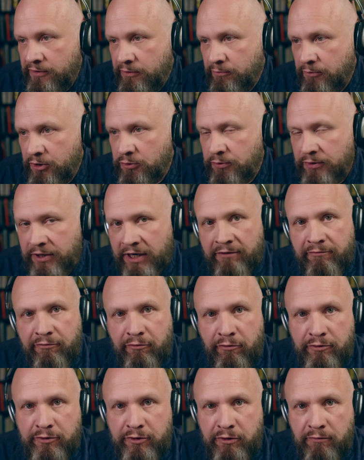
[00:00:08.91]
which we run
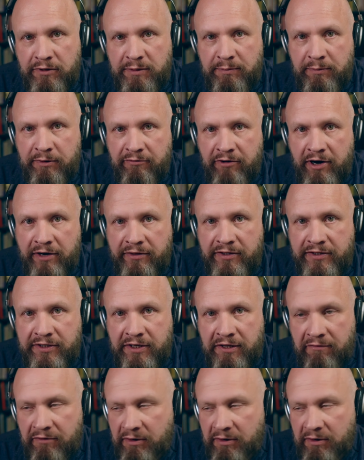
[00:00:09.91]
for service providers and